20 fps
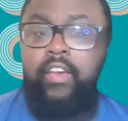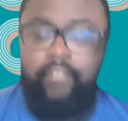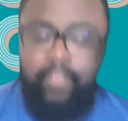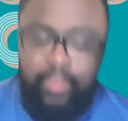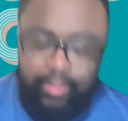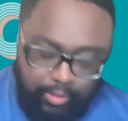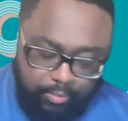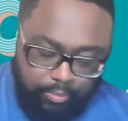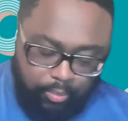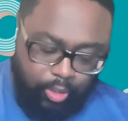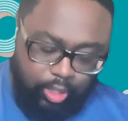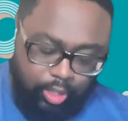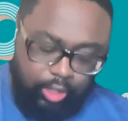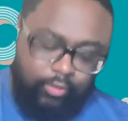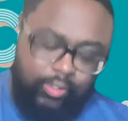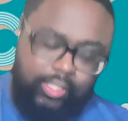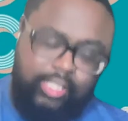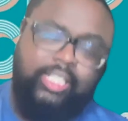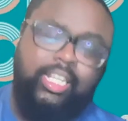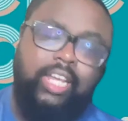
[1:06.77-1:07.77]

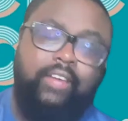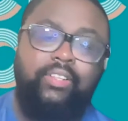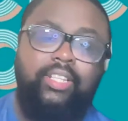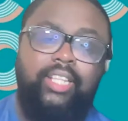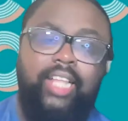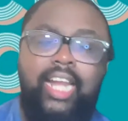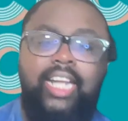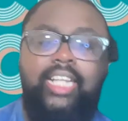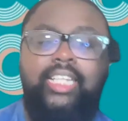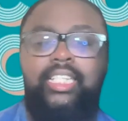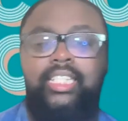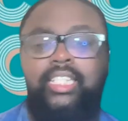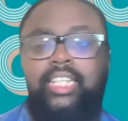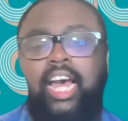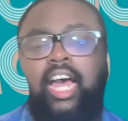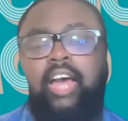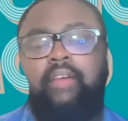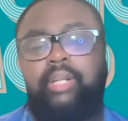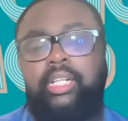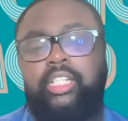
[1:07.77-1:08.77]
50.37, that is a
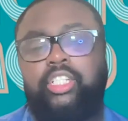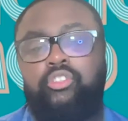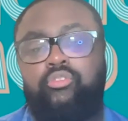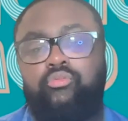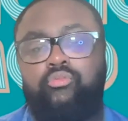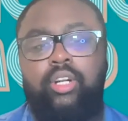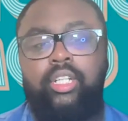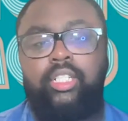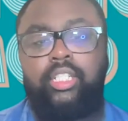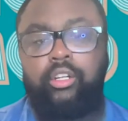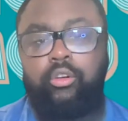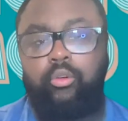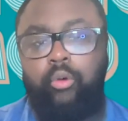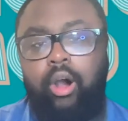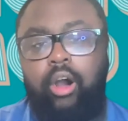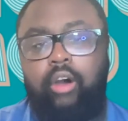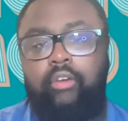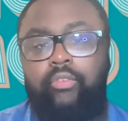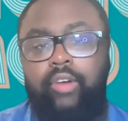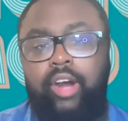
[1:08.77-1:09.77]
time that you run to
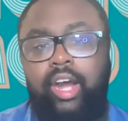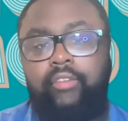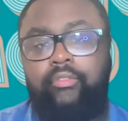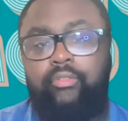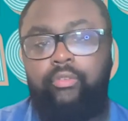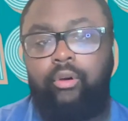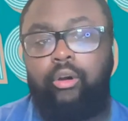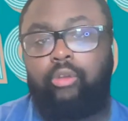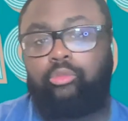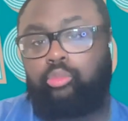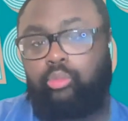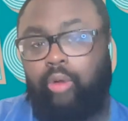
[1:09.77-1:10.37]
qualify for a